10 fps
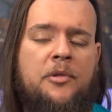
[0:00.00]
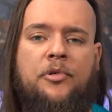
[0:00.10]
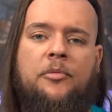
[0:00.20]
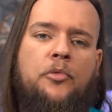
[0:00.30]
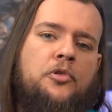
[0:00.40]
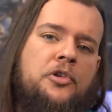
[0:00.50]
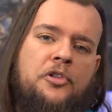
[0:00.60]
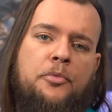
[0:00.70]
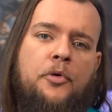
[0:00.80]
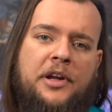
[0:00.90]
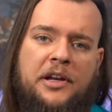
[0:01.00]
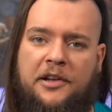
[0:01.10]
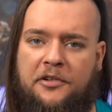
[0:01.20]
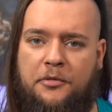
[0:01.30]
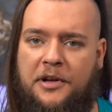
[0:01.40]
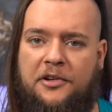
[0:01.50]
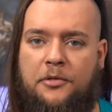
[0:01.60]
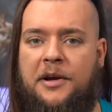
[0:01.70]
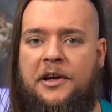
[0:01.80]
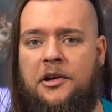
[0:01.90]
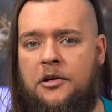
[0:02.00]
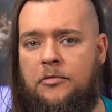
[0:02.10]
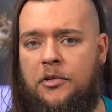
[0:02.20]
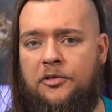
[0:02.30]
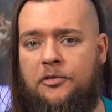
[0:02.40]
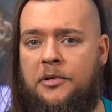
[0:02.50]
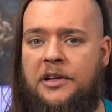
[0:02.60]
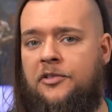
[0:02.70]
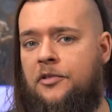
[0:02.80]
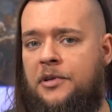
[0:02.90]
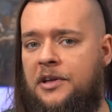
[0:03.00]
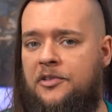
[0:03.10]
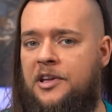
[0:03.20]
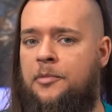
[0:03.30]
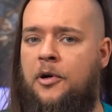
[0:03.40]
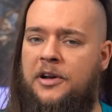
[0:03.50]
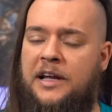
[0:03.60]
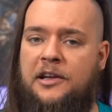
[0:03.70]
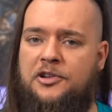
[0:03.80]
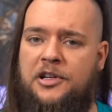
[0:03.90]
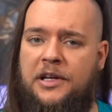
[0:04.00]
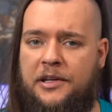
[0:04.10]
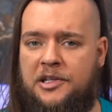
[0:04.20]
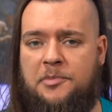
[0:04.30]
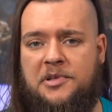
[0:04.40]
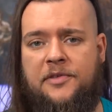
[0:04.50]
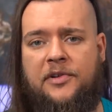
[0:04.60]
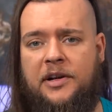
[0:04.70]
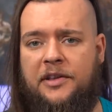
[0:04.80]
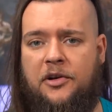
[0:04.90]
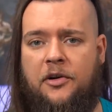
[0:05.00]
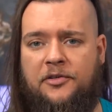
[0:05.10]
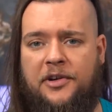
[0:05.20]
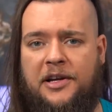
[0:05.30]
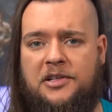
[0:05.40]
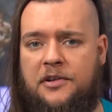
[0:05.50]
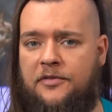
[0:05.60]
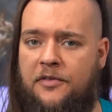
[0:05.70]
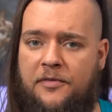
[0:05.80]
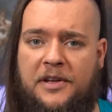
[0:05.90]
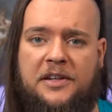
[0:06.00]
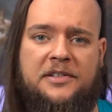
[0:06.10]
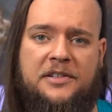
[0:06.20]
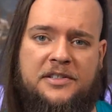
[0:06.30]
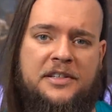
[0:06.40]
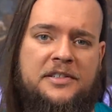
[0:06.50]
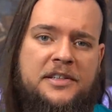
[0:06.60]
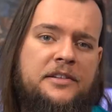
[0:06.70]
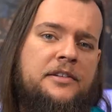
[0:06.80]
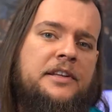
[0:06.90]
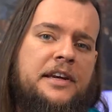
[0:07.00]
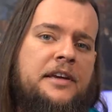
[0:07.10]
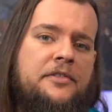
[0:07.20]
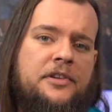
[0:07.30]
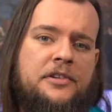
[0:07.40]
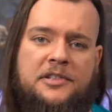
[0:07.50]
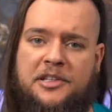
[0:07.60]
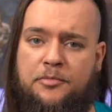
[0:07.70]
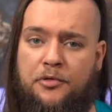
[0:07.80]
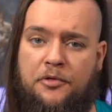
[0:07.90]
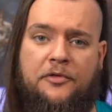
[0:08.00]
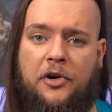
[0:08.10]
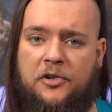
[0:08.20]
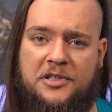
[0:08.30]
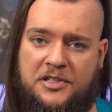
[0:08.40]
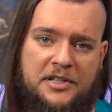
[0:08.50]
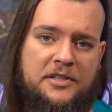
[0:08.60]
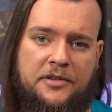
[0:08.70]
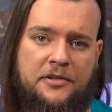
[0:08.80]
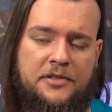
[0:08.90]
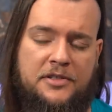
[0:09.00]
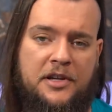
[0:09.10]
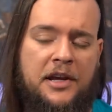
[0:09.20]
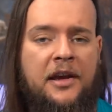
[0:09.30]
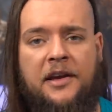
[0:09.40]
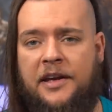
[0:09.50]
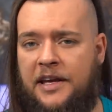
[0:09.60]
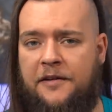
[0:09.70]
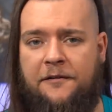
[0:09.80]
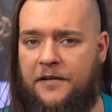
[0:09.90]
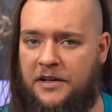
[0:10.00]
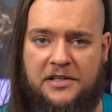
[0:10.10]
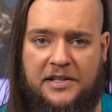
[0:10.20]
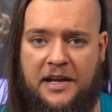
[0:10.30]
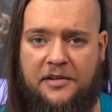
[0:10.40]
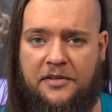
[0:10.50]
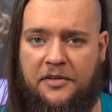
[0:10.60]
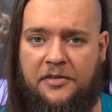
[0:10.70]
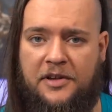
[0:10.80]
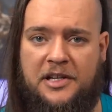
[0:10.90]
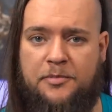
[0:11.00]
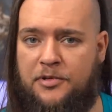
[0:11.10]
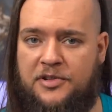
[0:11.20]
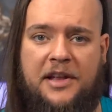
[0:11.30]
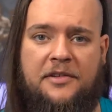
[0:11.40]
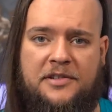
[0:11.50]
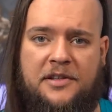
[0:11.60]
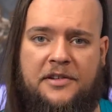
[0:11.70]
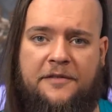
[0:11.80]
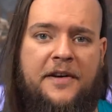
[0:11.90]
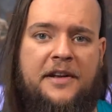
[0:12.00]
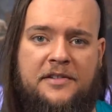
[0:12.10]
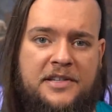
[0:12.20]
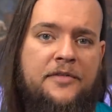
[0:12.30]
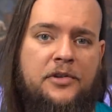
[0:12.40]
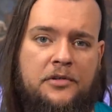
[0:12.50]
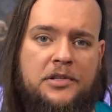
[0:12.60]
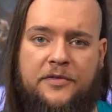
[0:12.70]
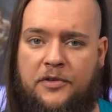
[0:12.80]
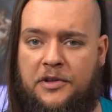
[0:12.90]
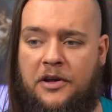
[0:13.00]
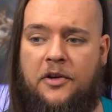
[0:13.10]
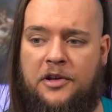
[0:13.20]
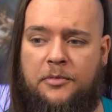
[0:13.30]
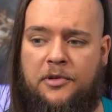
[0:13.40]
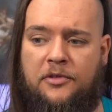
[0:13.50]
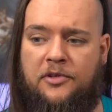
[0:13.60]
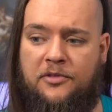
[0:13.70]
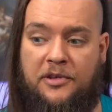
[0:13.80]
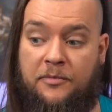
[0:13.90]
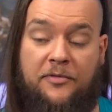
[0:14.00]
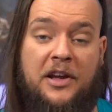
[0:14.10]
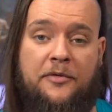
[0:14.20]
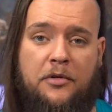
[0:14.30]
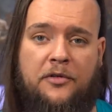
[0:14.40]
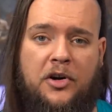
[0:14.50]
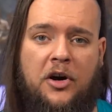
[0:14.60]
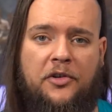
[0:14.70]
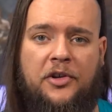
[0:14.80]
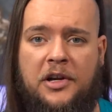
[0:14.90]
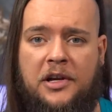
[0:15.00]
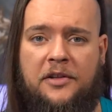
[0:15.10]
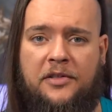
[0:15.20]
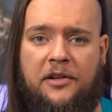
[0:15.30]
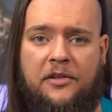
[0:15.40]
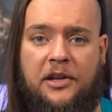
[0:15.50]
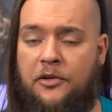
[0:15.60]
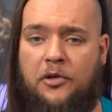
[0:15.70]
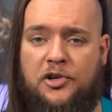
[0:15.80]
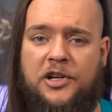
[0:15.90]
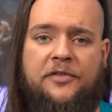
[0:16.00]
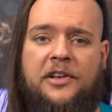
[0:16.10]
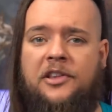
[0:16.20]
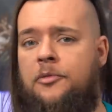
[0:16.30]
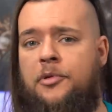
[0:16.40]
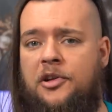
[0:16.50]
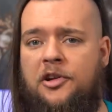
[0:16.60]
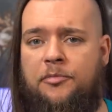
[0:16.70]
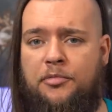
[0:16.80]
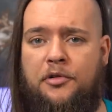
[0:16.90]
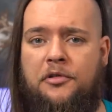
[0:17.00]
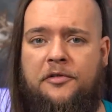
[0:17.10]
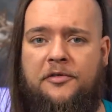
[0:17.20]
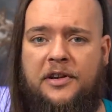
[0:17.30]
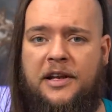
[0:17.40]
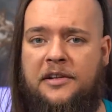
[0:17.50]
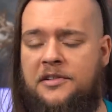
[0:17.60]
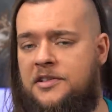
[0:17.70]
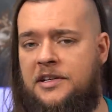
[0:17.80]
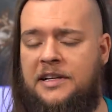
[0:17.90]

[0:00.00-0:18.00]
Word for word: But more to the point, and to reiterate, Russell issued his teapot analogy in specifically the context of the theist insisting that the atheist disprove God's existence. If, instead, the theist presents and defends evidence for the arguments in favour of God, then they're not shifting the burden of proof, and hence the